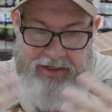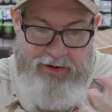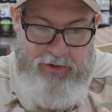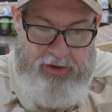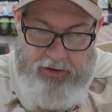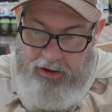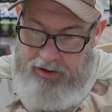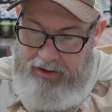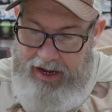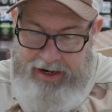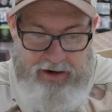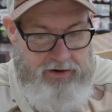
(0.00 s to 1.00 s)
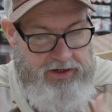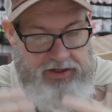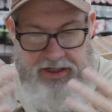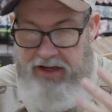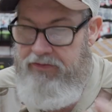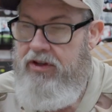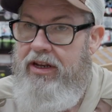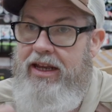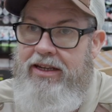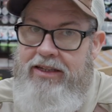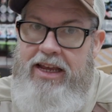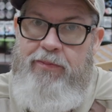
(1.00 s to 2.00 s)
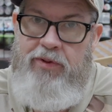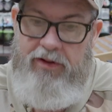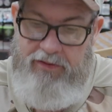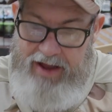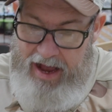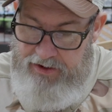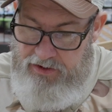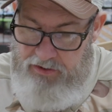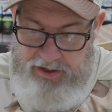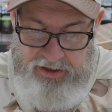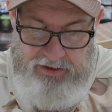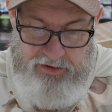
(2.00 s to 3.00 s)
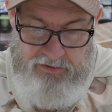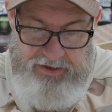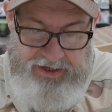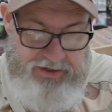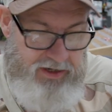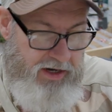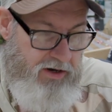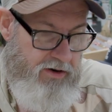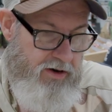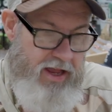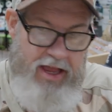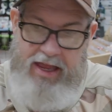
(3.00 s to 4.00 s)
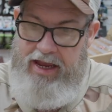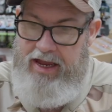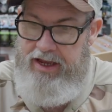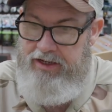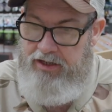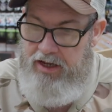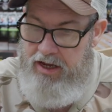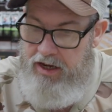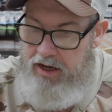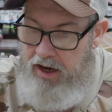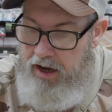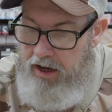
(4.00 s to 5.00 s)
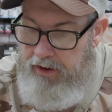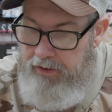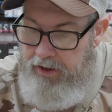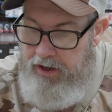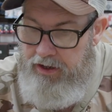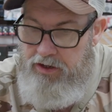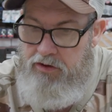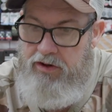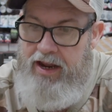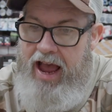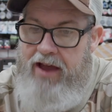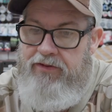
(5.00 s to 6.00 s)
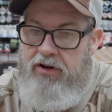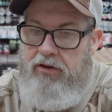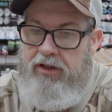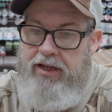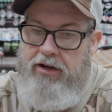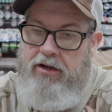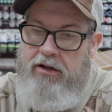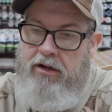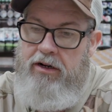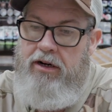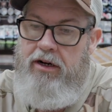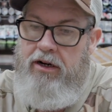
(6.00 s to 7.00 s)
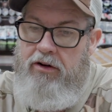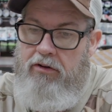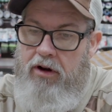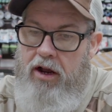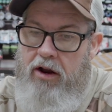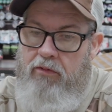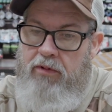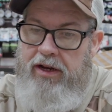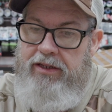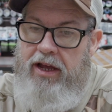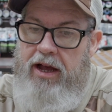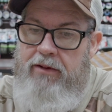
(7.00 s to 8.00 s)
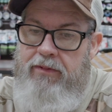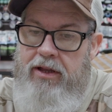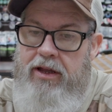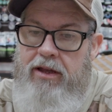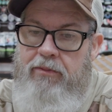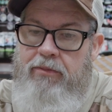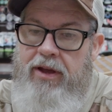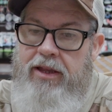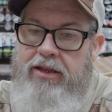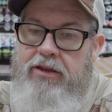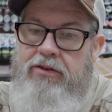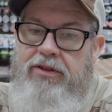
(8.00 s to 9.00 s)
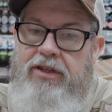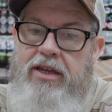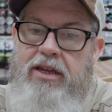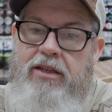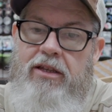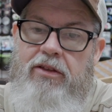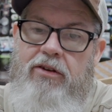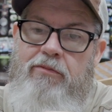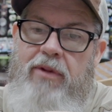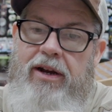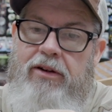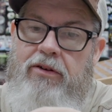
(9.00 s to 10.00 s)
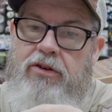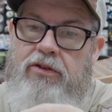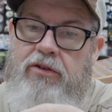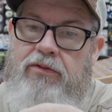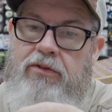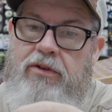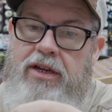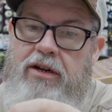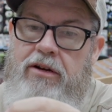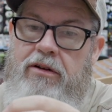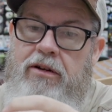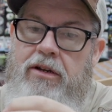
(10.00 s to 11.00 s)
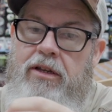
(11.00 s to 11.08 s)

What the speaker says: they would look like, or just giving an example of how you could do this here, is you could have your leader rigged up, but you see the little micro swivel here